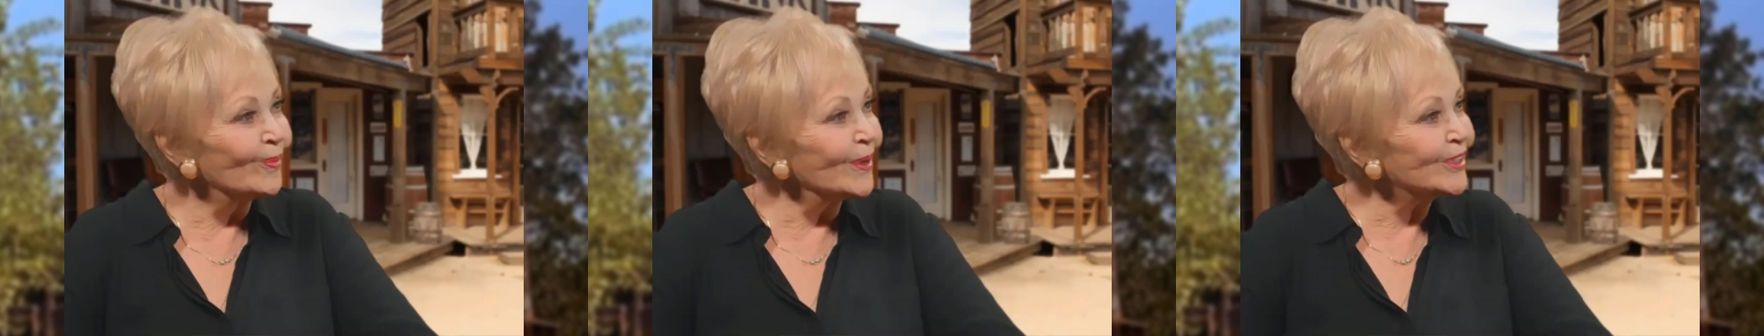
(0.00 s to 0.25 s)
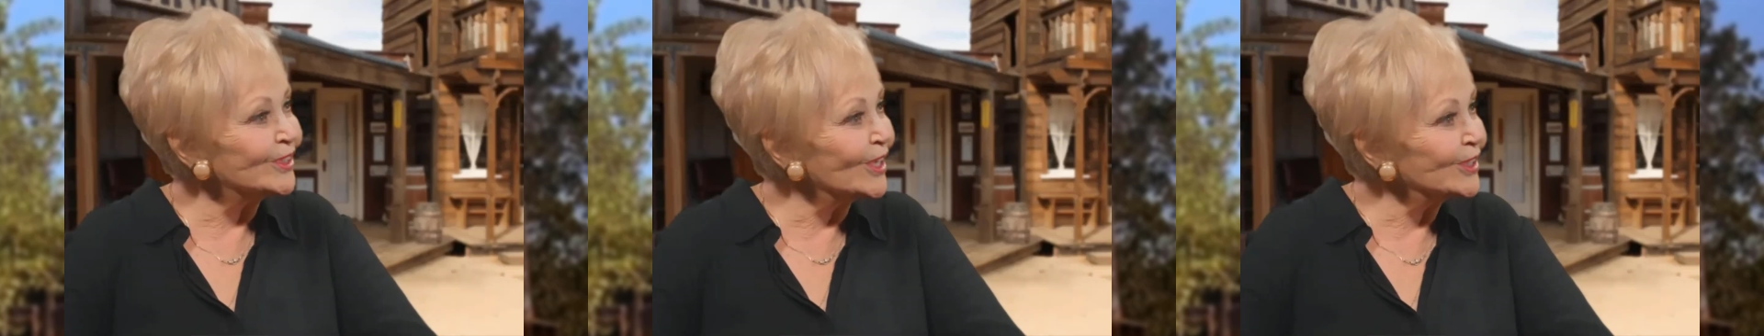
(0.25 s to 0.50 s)
In
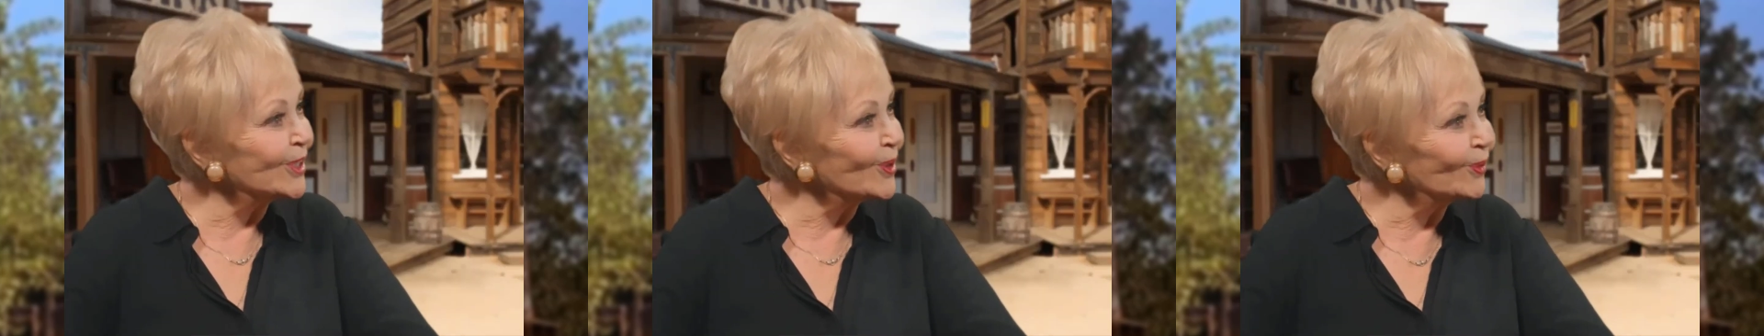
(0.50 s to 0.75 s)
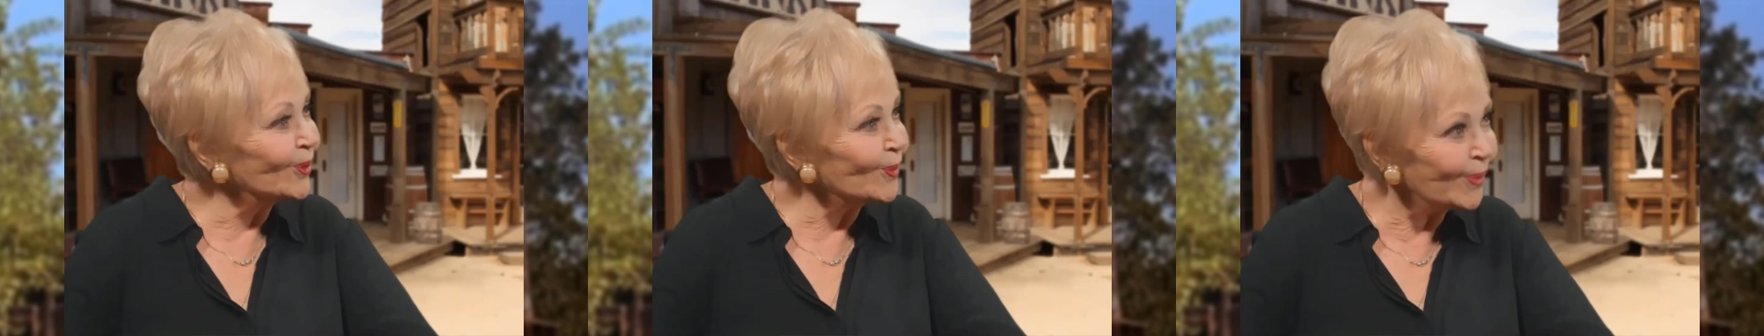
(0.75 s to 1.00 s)

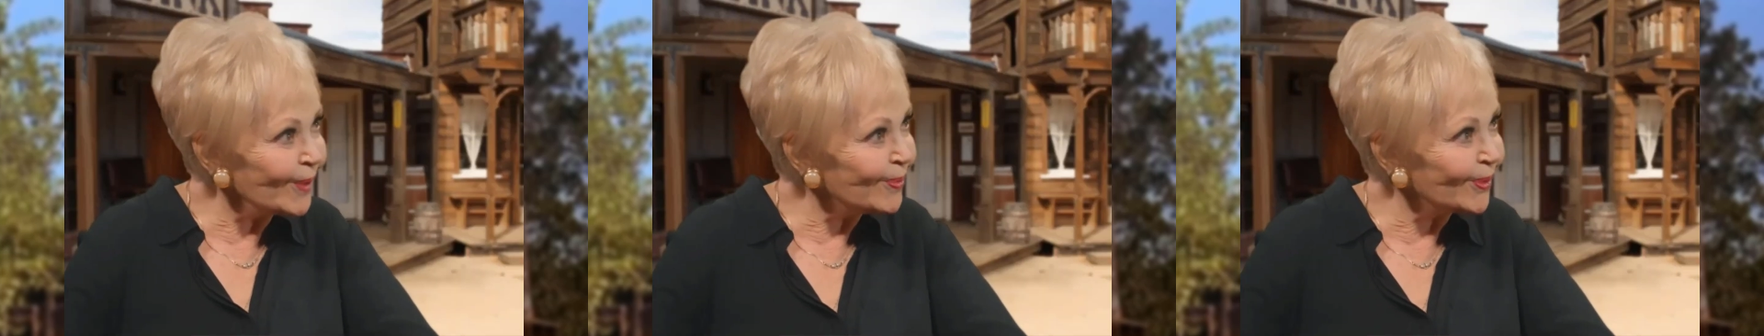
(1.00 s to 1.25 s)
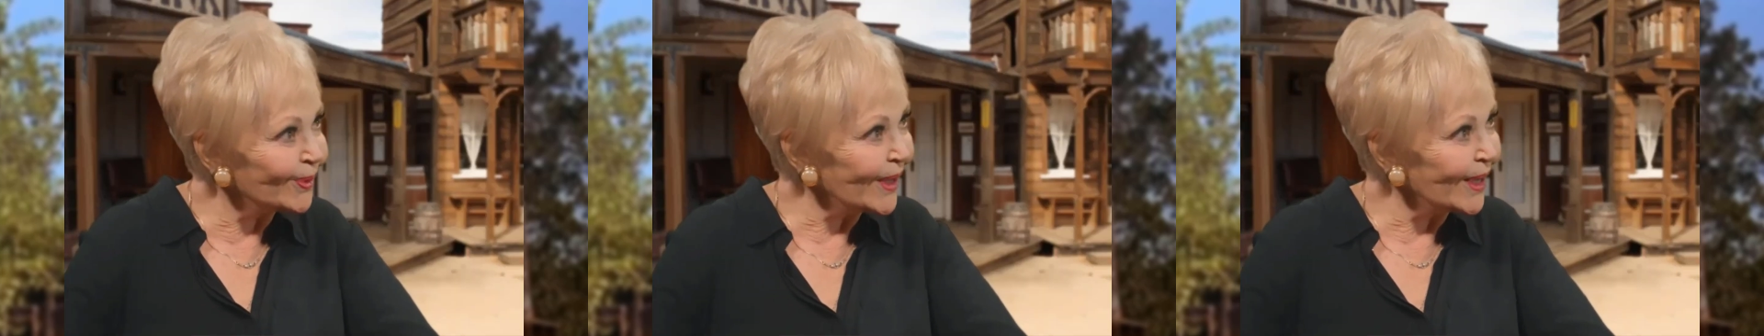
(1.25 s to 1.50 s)
2025,
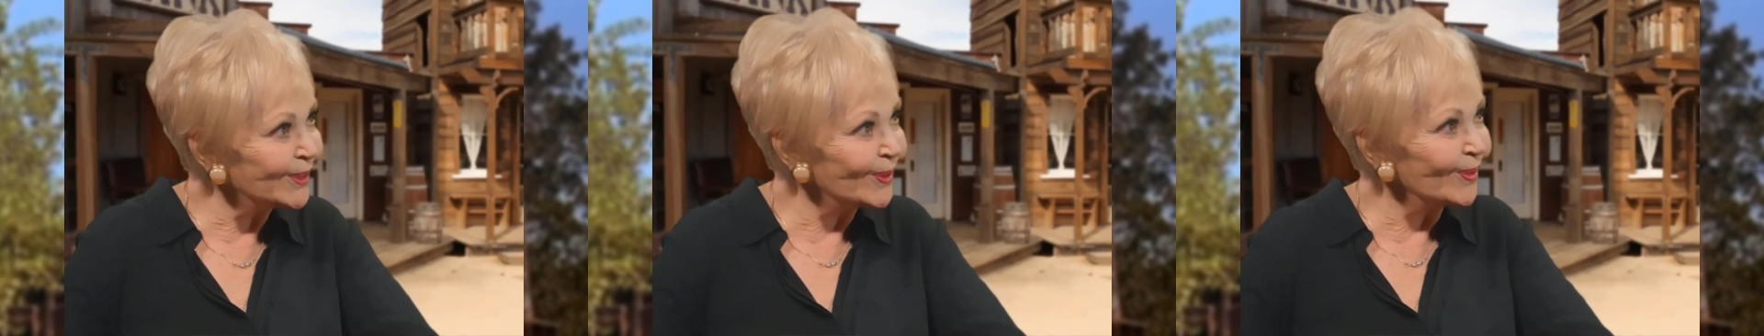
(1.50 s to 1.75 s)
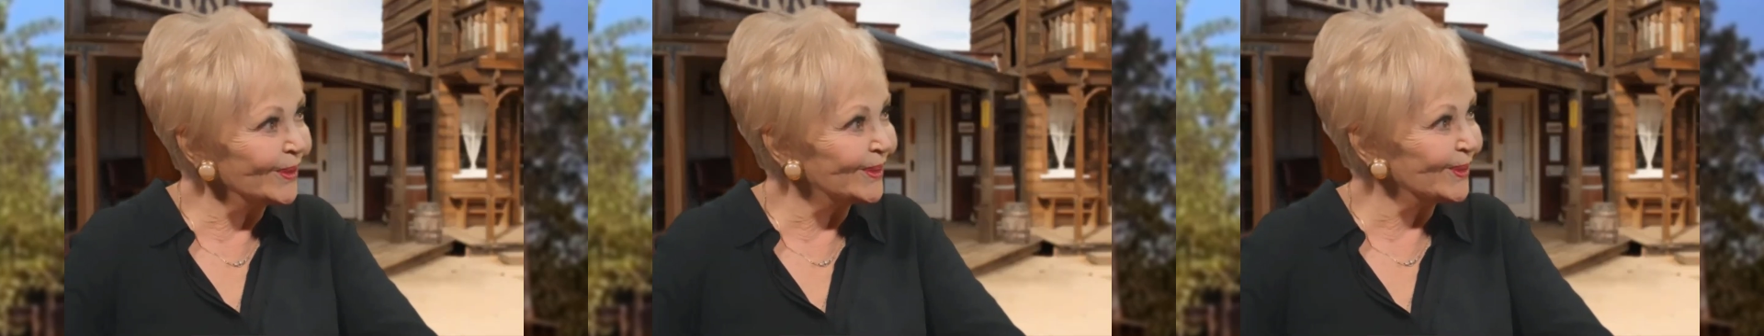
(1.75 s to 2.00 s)

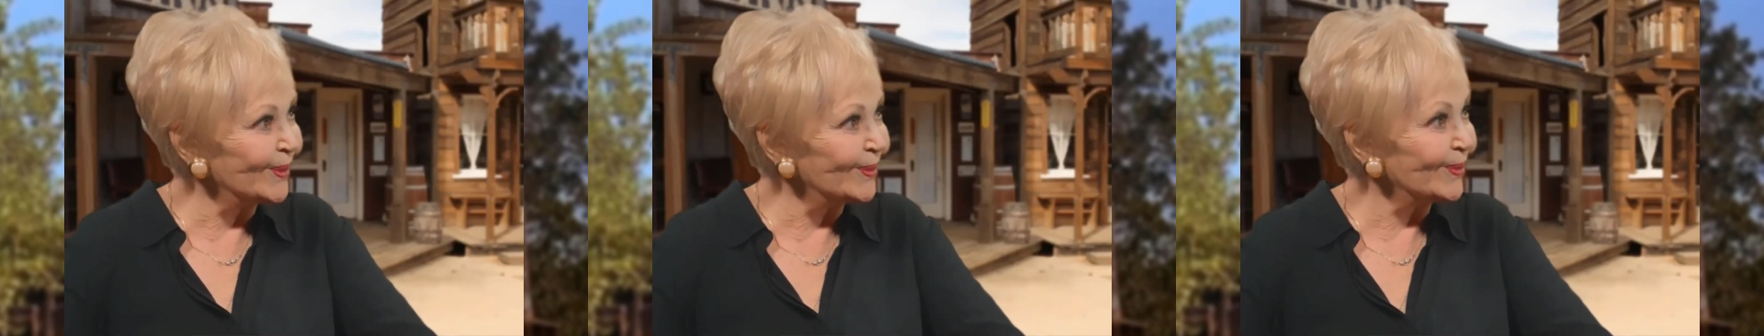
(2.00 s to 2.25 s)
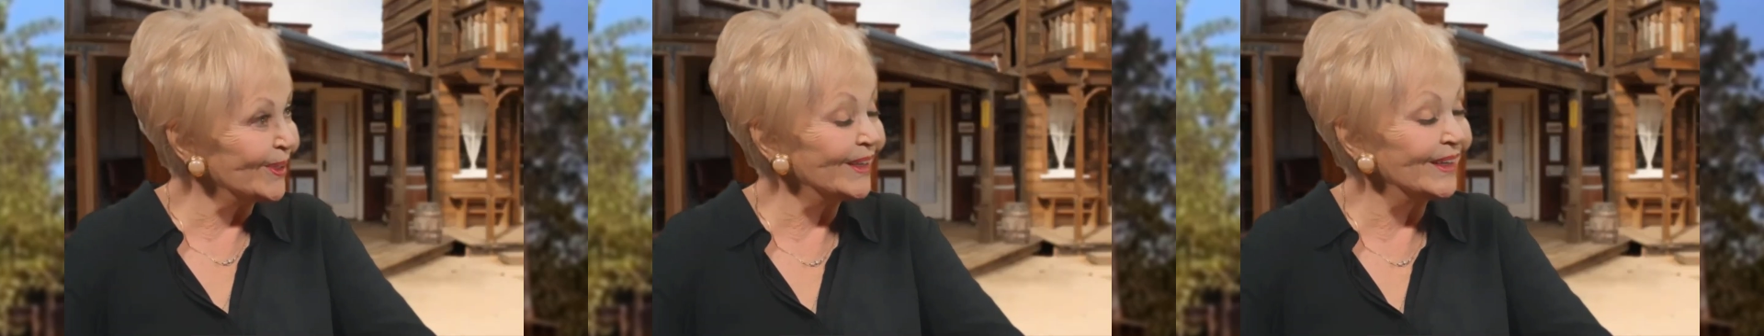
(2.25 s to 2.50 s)
she is
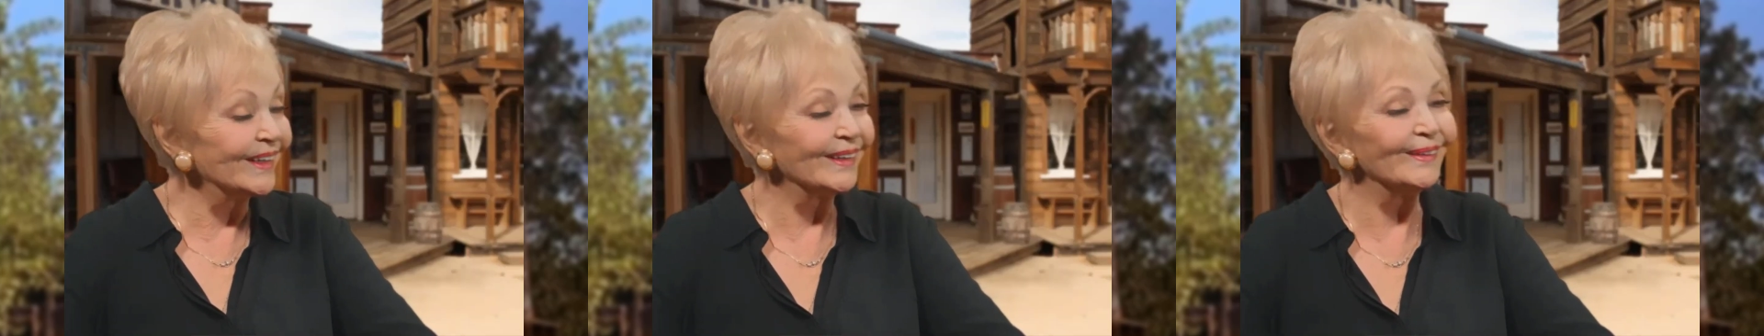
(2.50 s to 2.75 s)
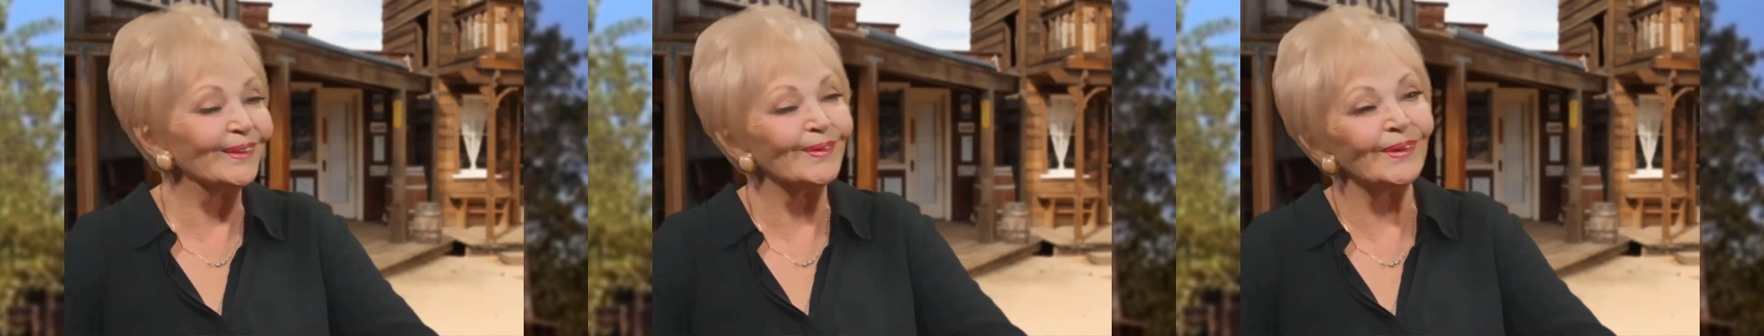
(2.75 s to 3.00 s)
84
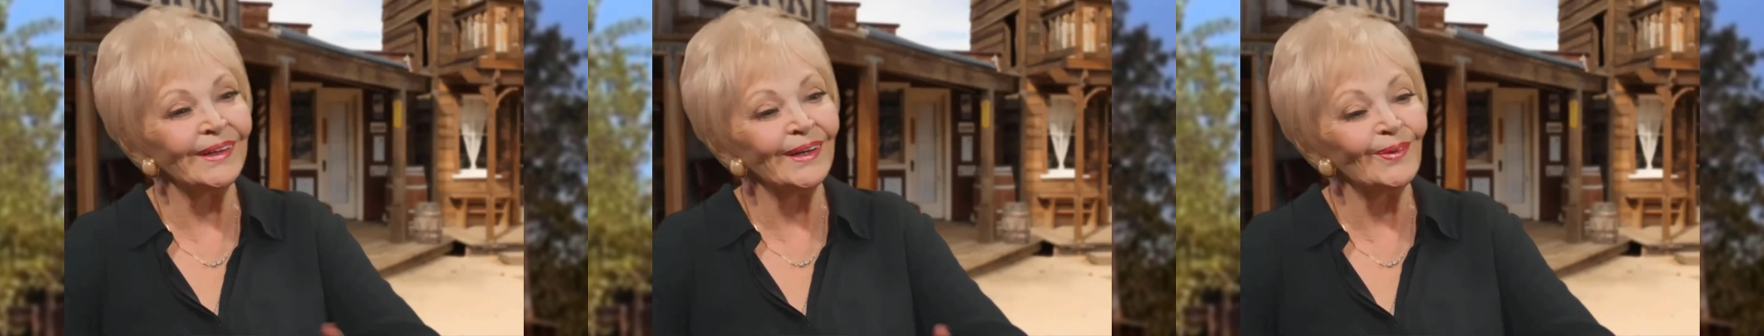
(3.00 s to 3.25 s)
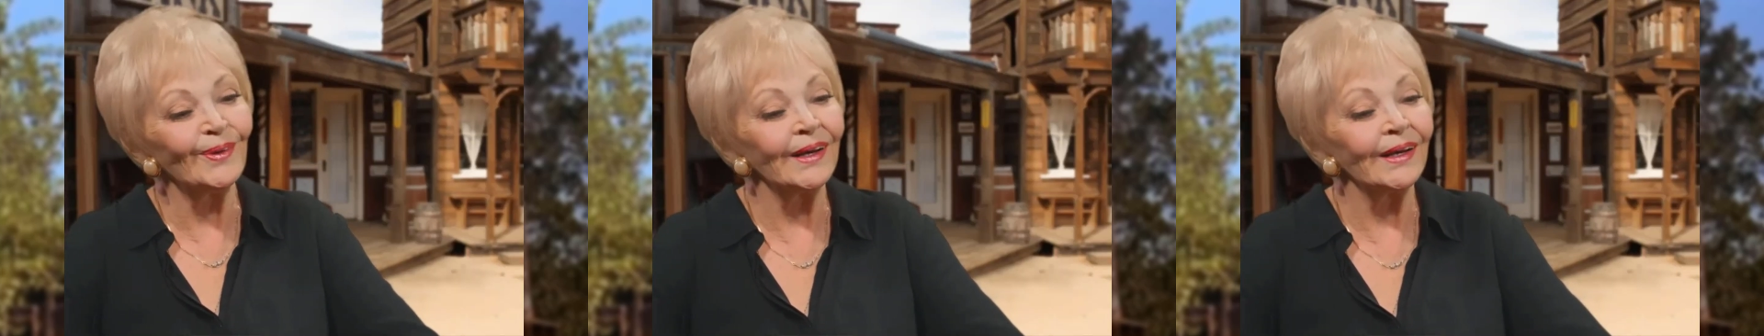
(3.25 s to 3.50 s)
and remains a
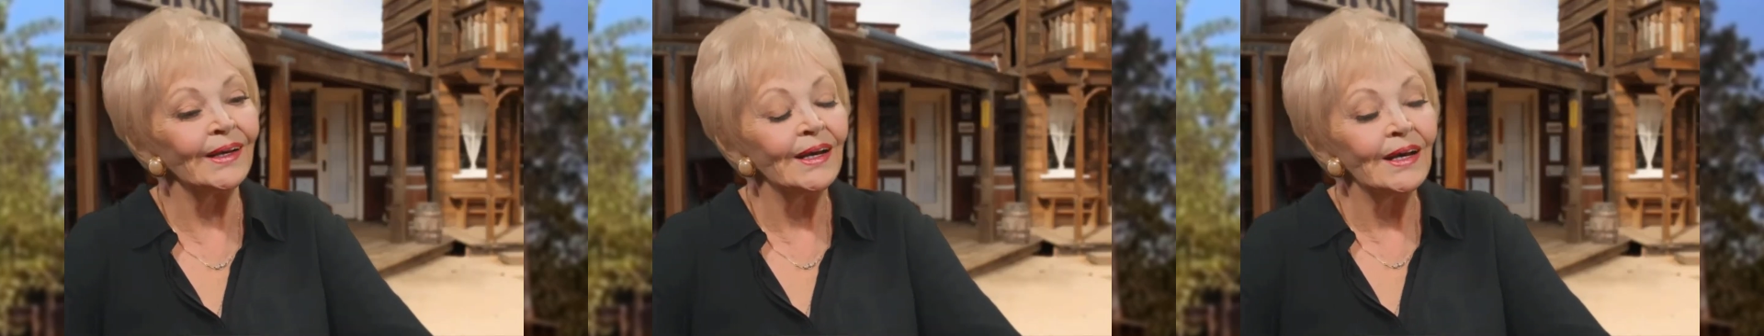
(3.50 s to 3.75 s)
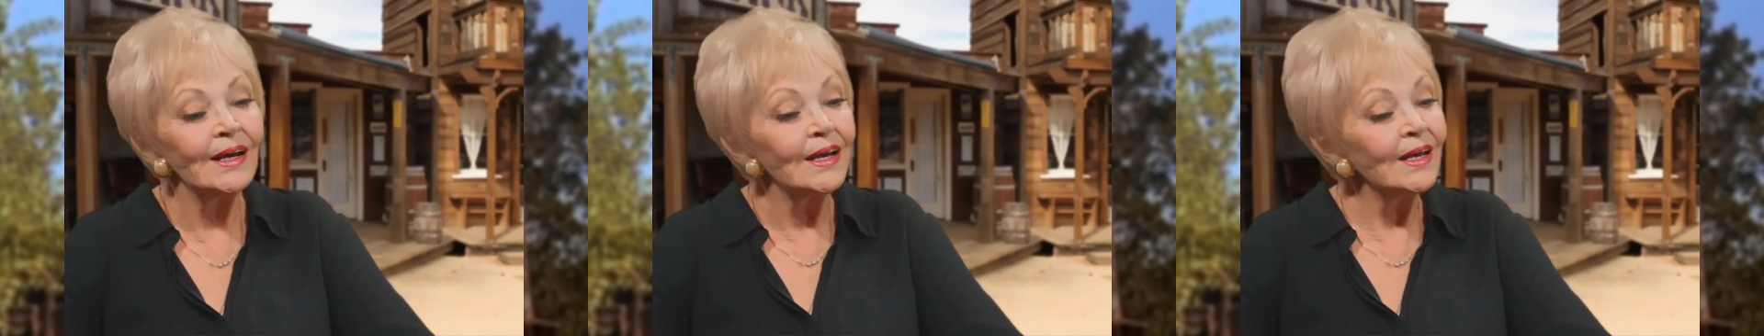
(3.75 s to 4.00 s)
private
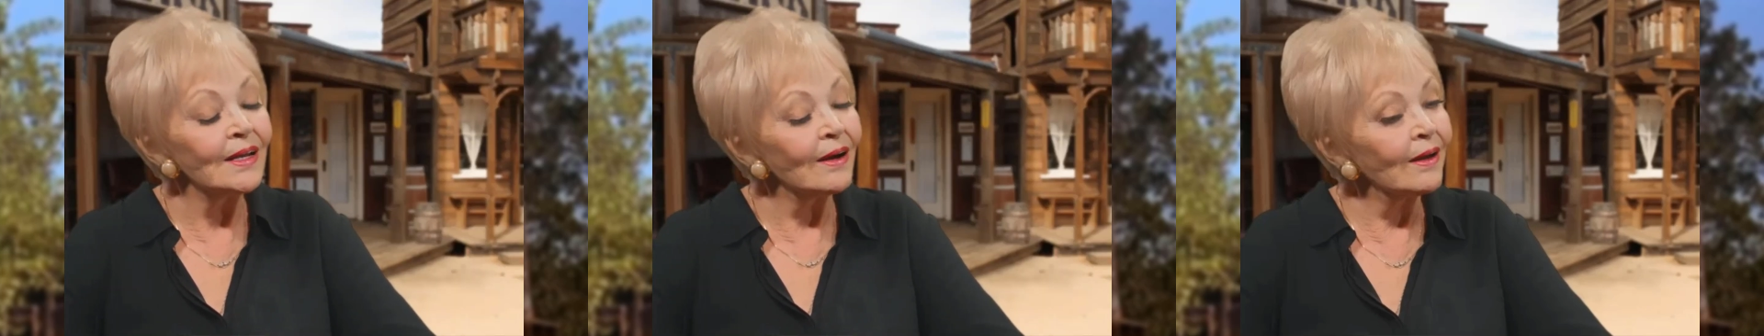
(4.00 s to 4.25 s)
figure,